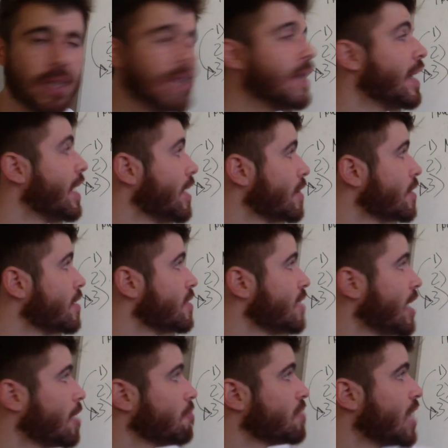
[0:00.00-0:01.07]
and at the
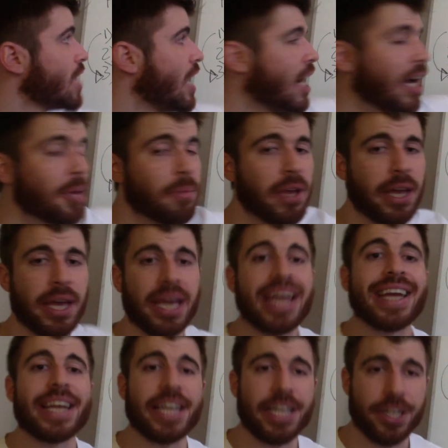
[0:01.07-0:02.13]
same time
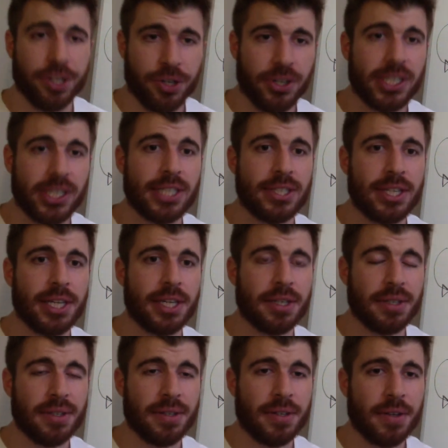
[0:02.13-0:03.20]

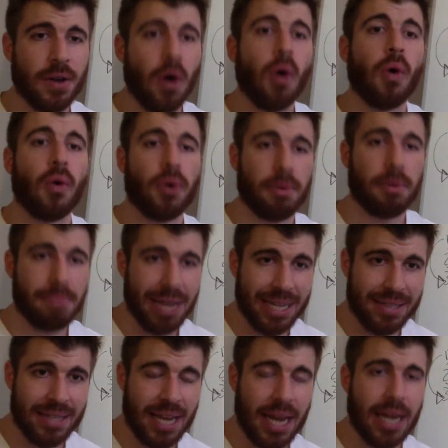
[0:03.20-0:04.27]
increasing or
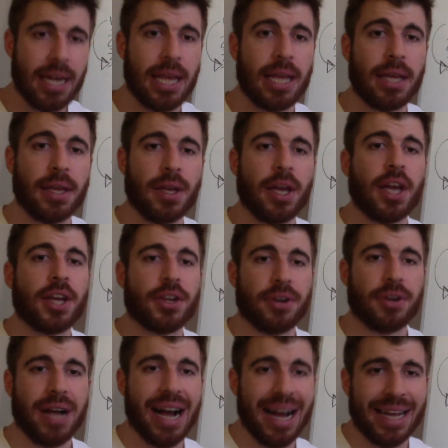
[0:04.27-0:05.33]
maintaining
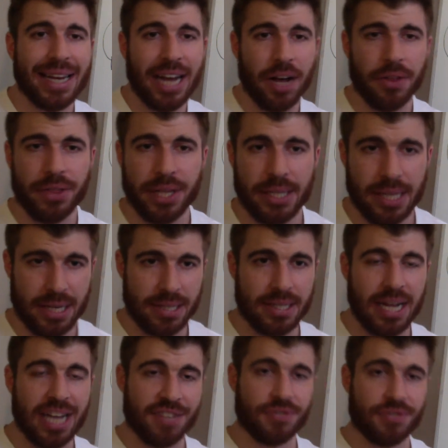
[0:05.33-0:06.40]
your high and healthy
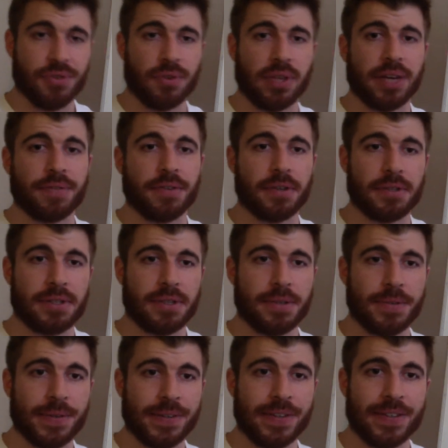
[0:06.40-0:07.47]
testosterone levels.
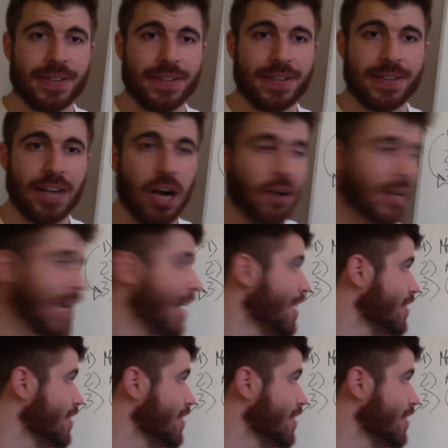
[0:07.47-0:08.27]
Okay,